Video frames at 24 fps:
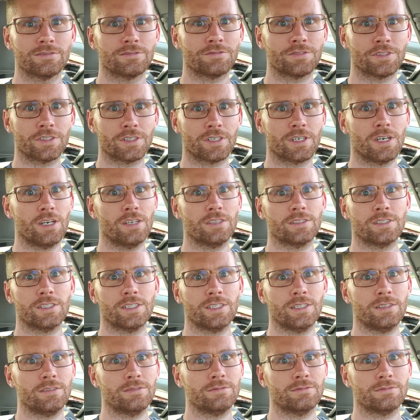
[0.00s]
for
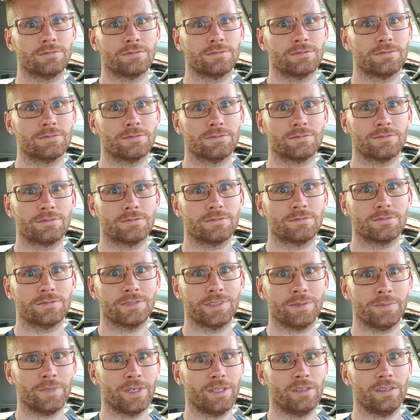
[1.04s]
cussing
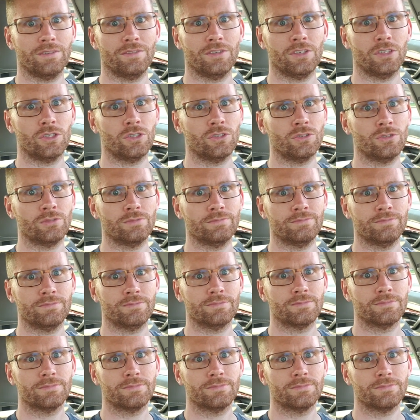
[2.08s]
in my living room.